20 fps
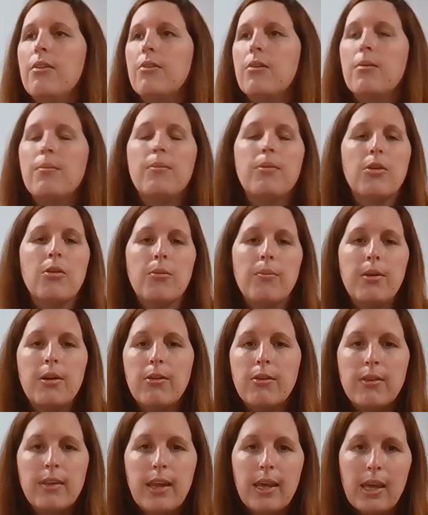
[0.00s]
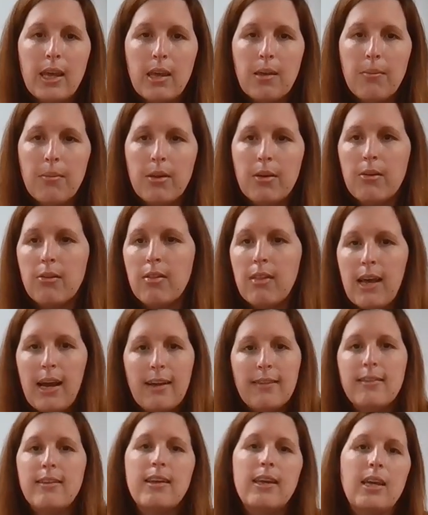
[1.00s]
your middle name and your
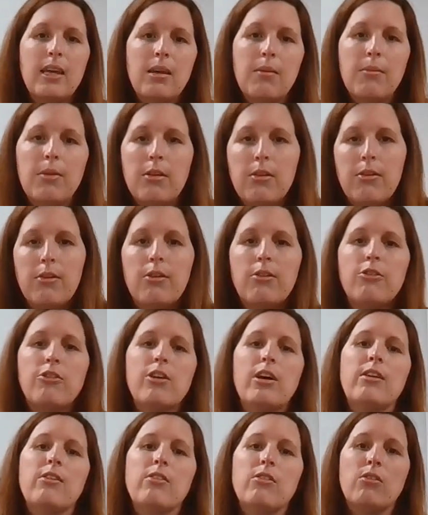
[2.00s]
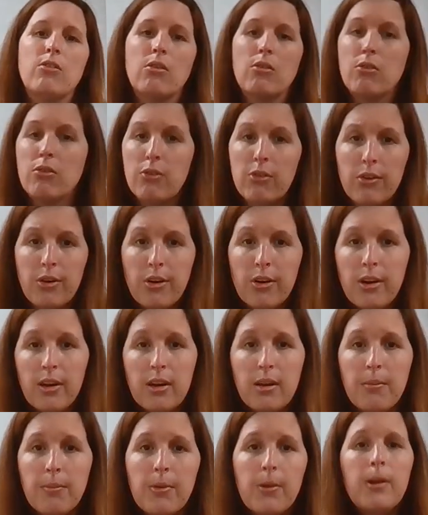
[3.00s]
last name and your address and social security
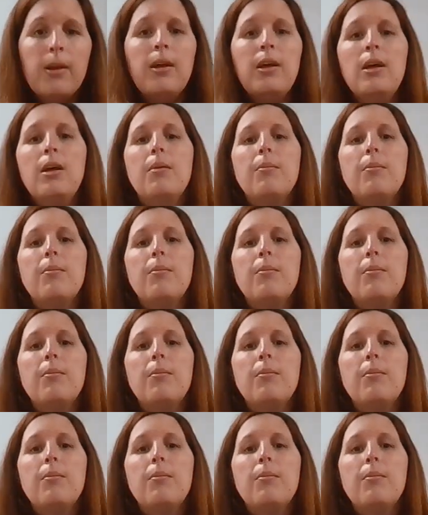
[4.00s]
number,